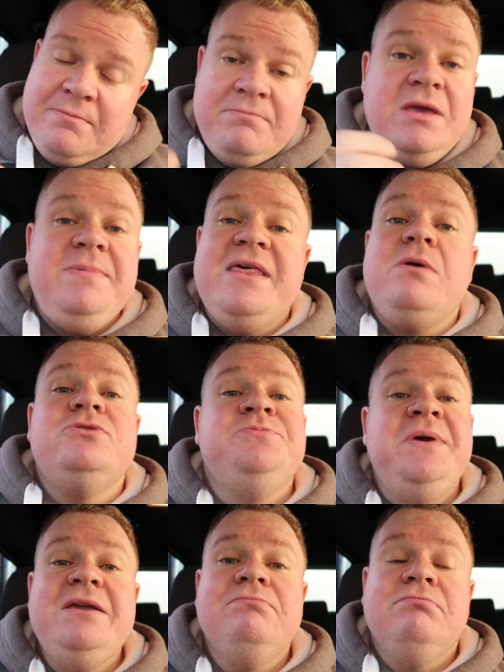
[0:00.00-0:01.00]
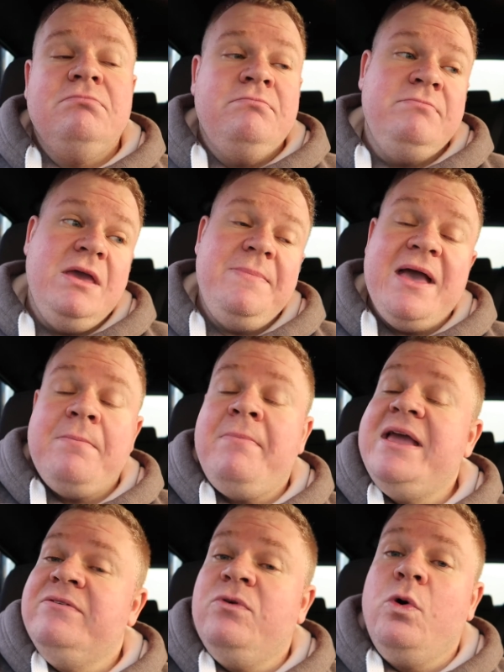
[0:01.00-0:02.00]
Maybe that was me. Maybe I
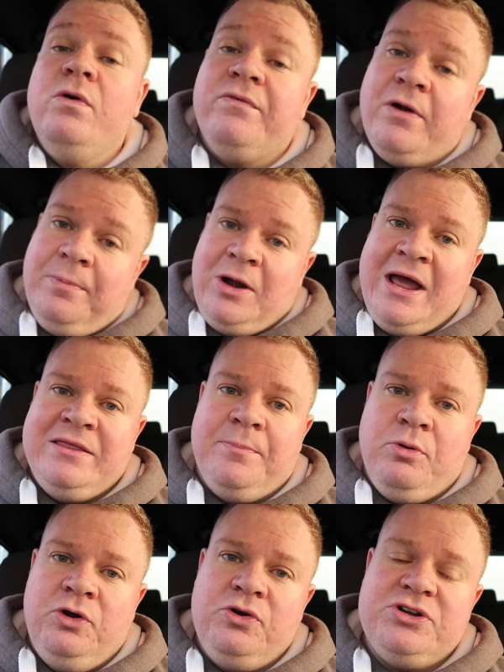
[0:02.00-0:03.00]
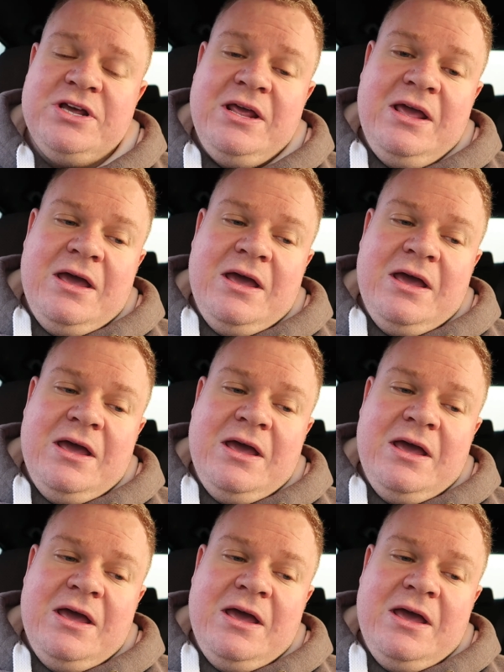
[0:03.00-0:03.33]
might have over-applied the product.